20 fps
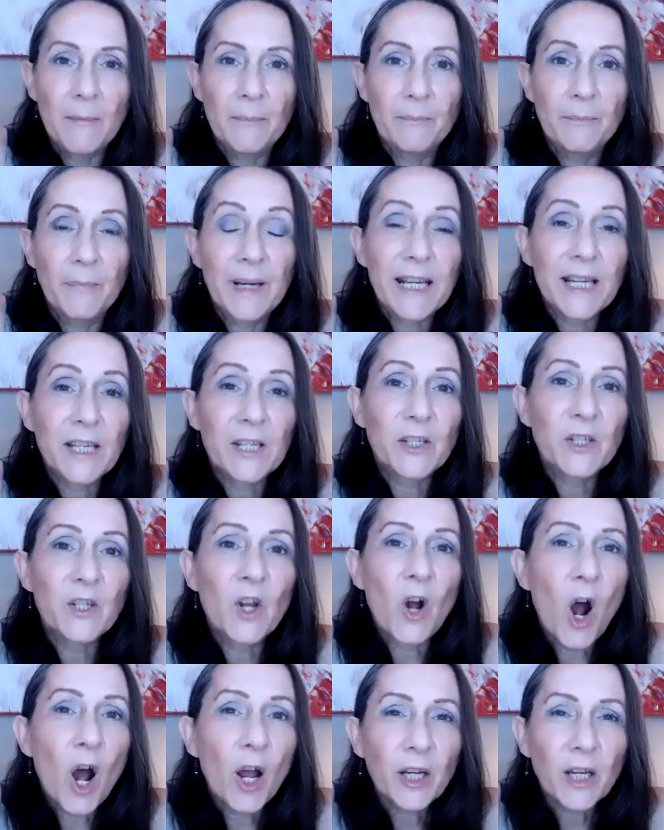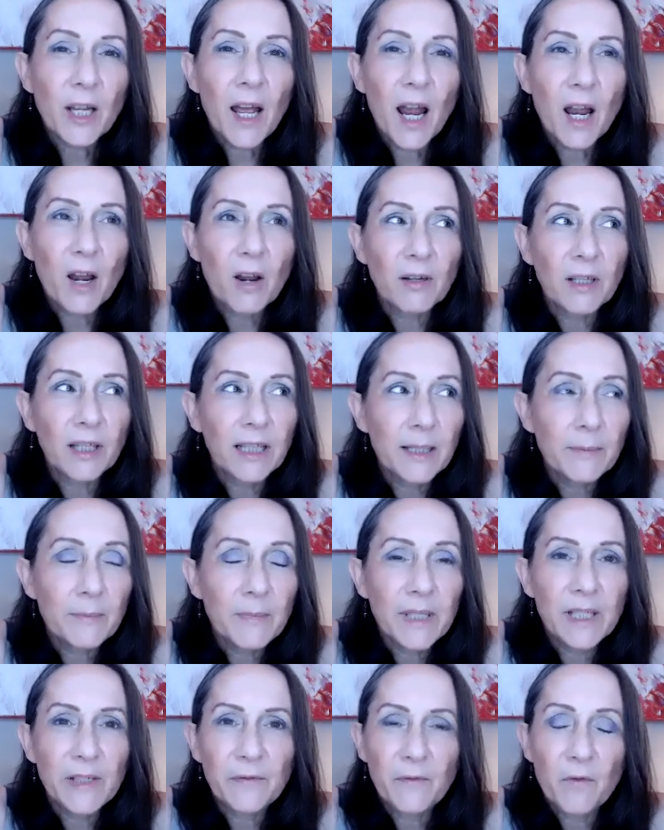But it's not our
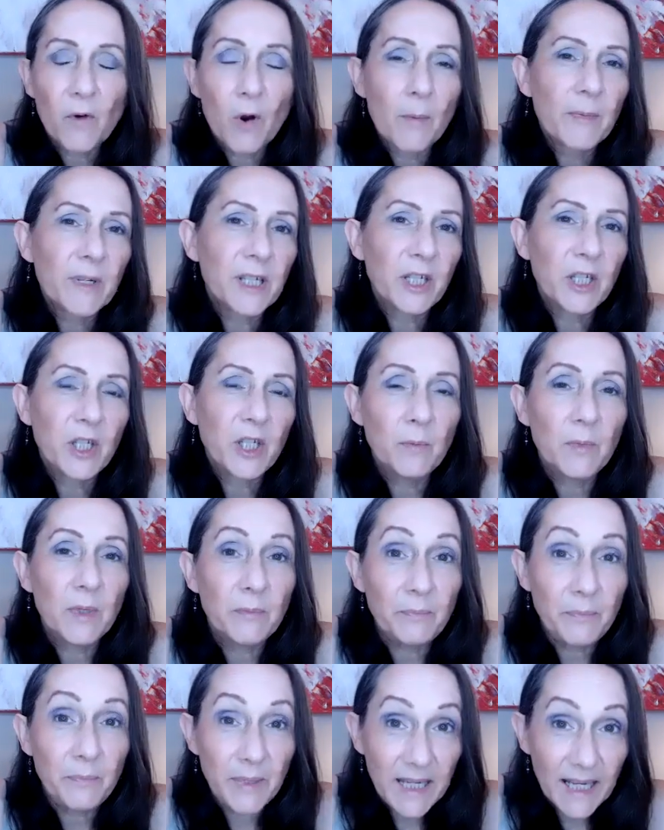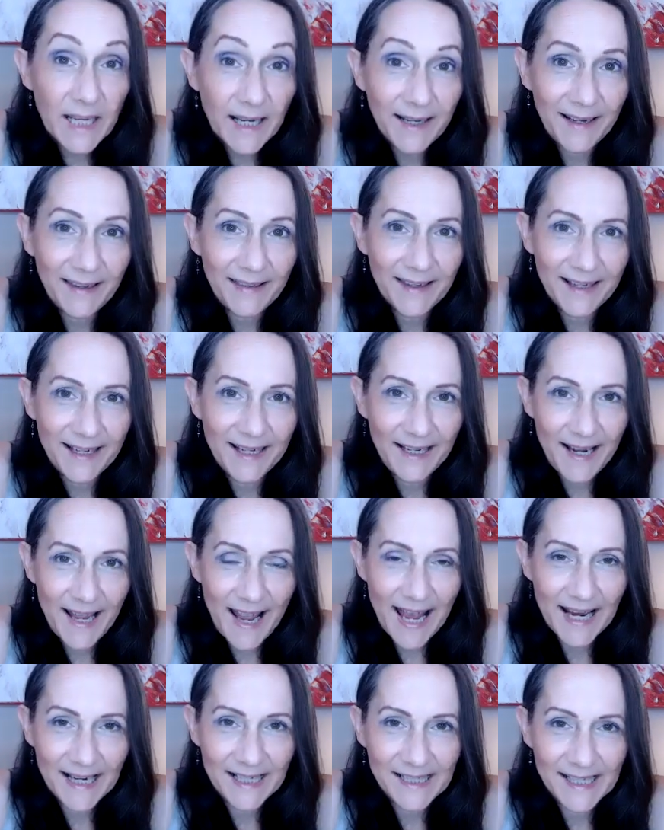limited form as a human being that can
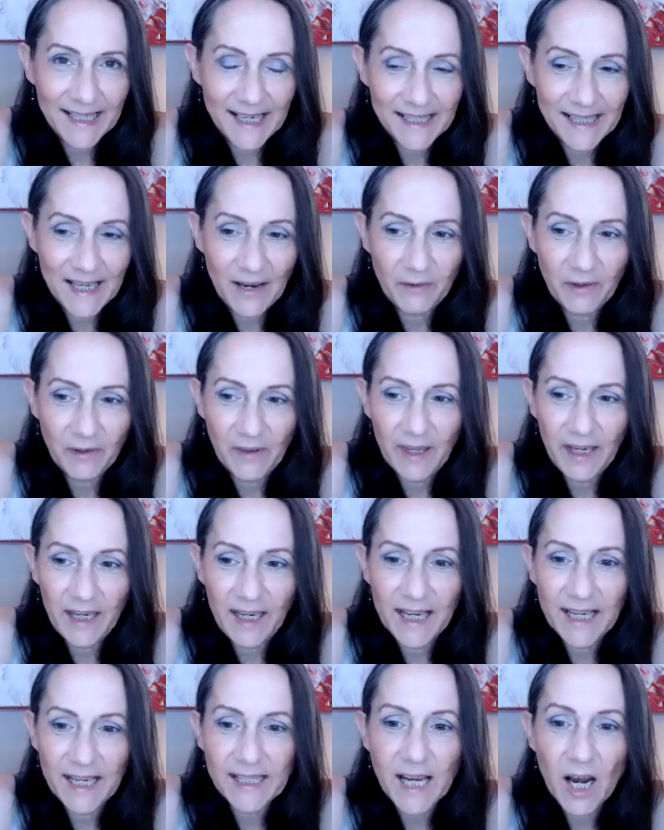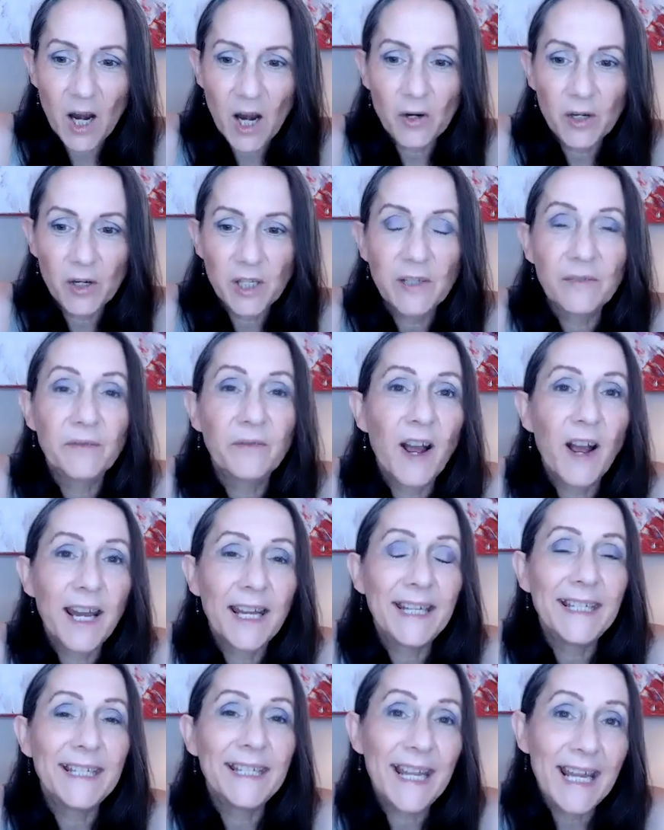access everything. It's our
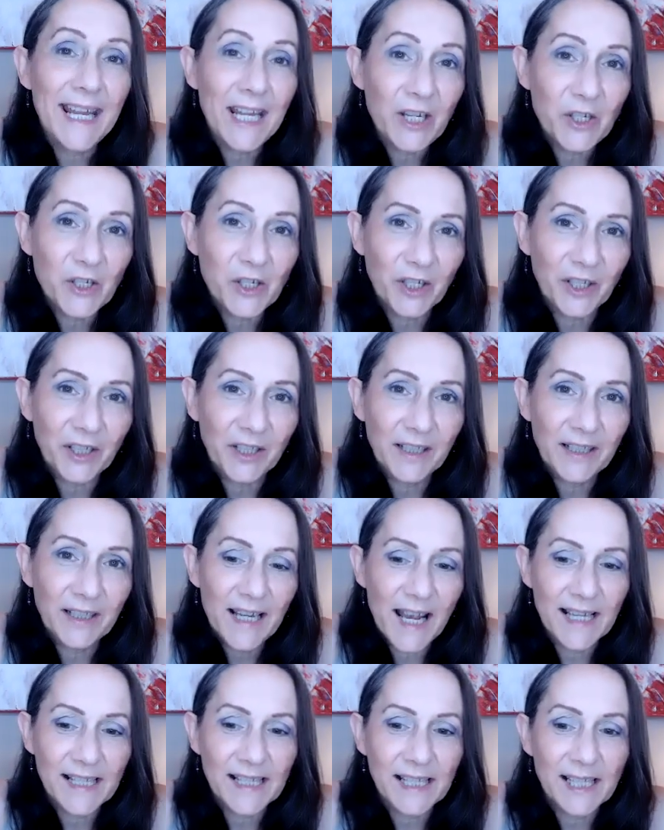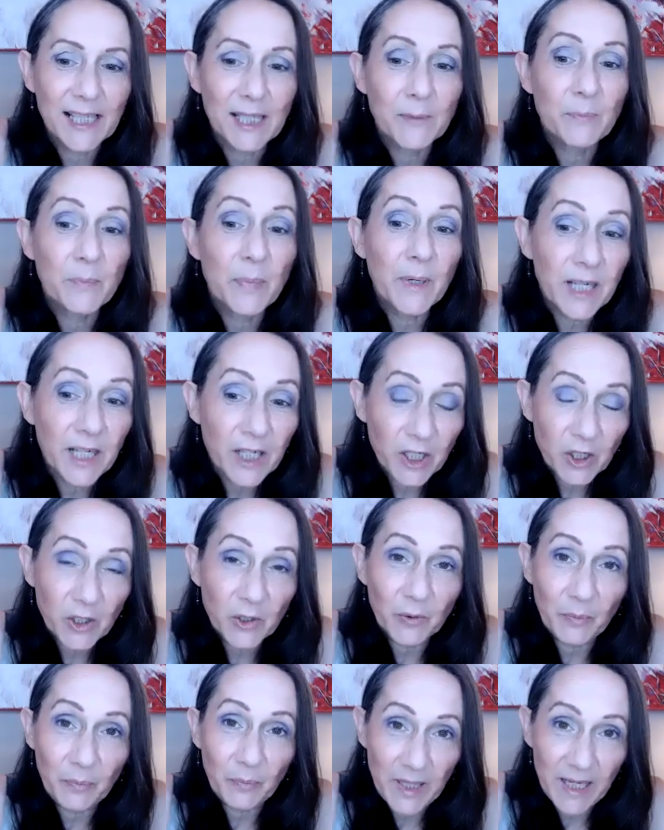divine nature as a
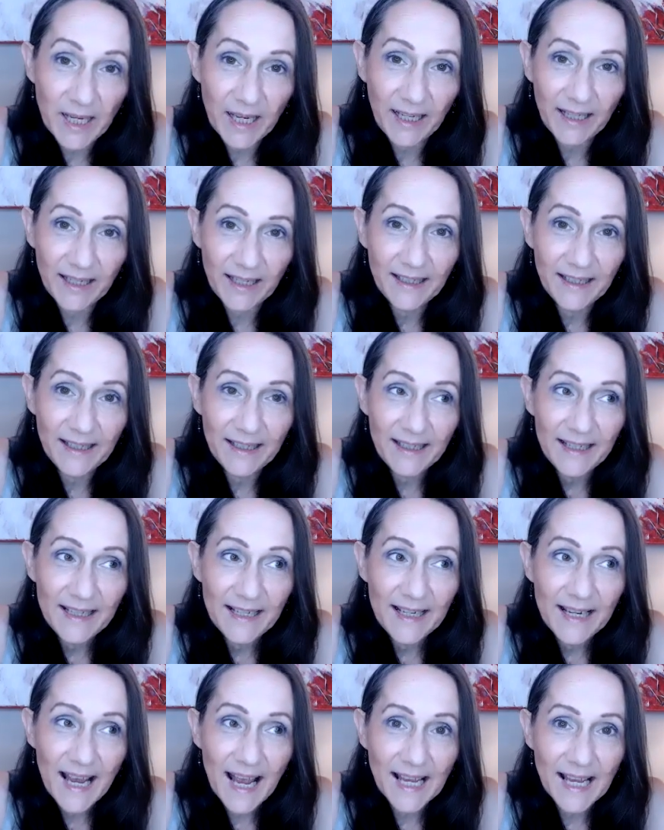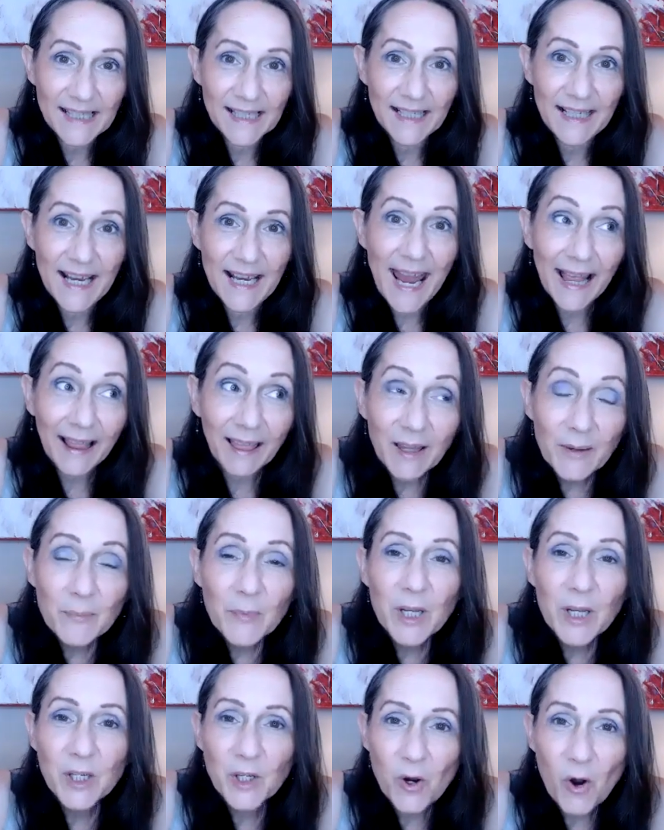spiritual being, as an
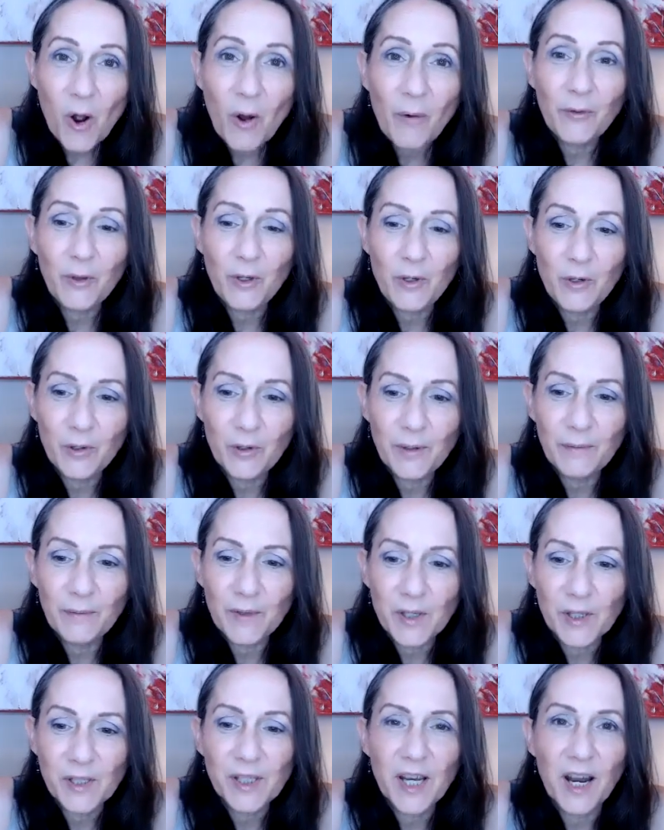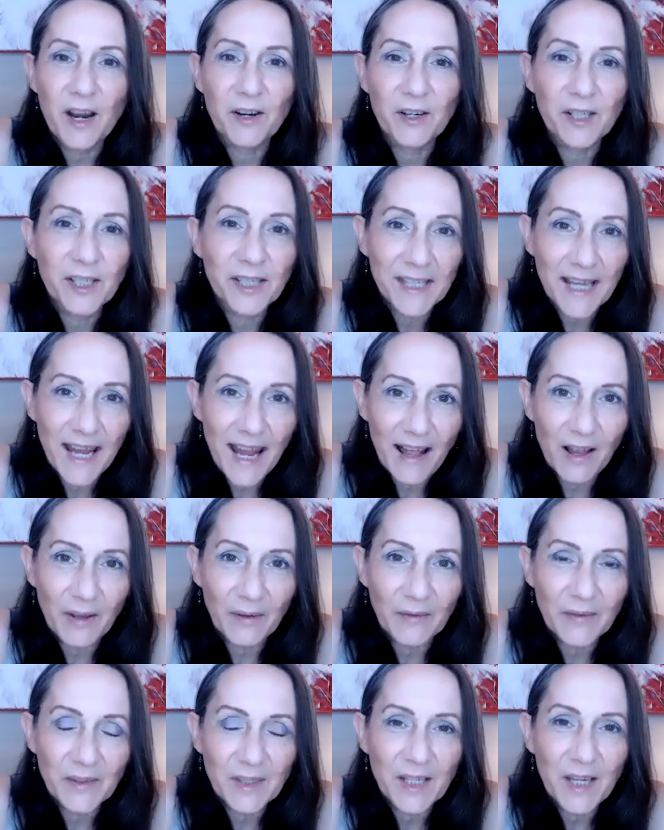element of the universe
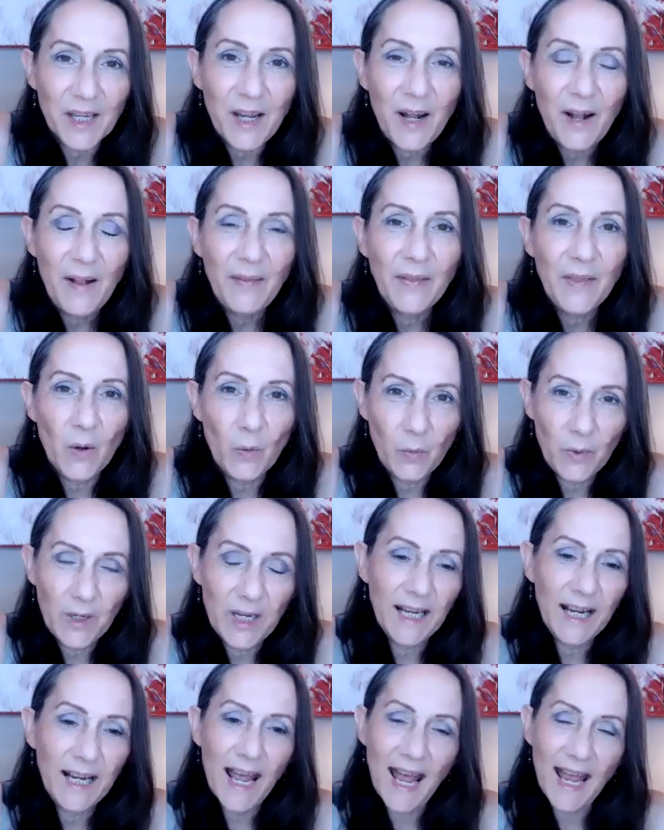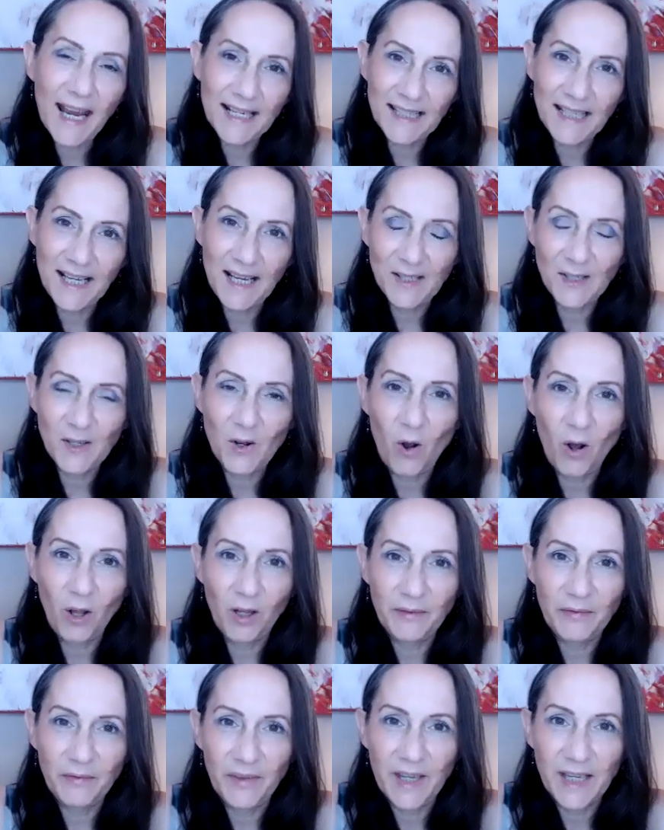ourselves, that we can access all
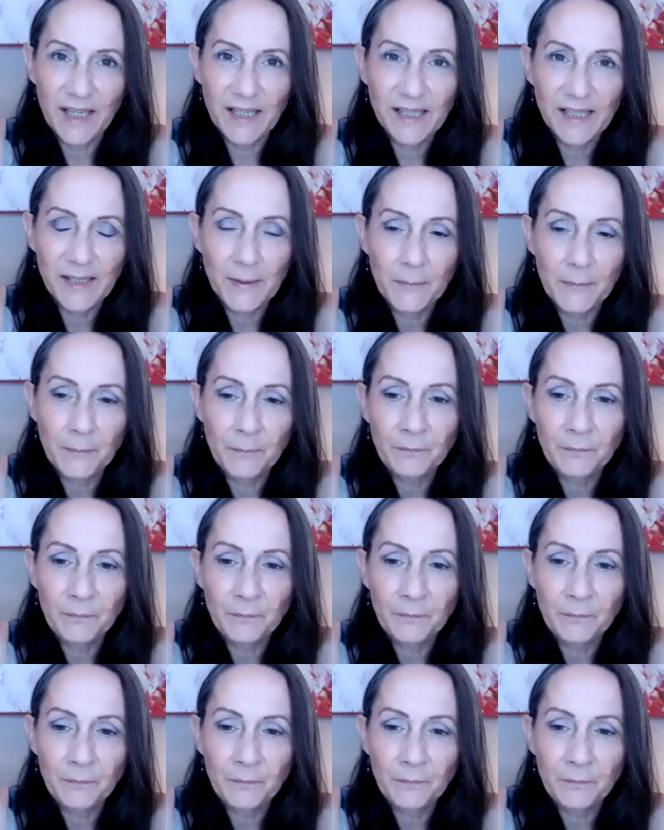of this.